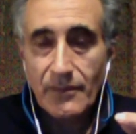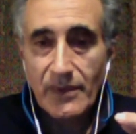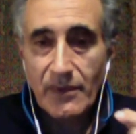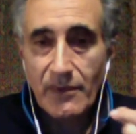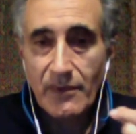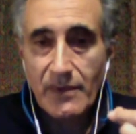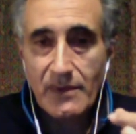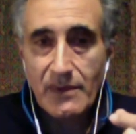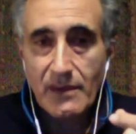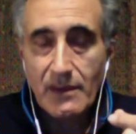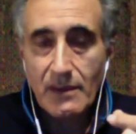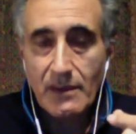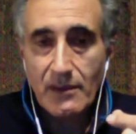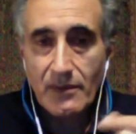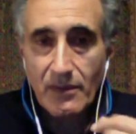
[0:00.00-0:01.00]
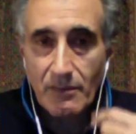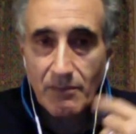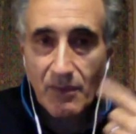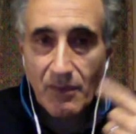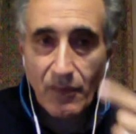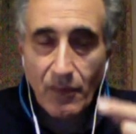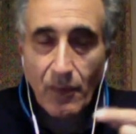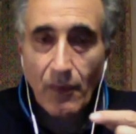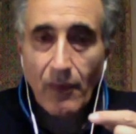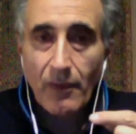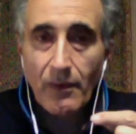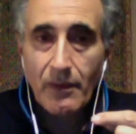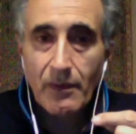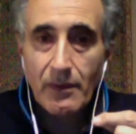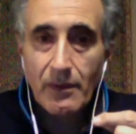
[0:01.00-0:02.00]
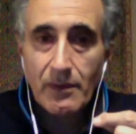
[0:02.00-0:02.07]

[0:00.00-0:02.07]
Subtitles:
There is, before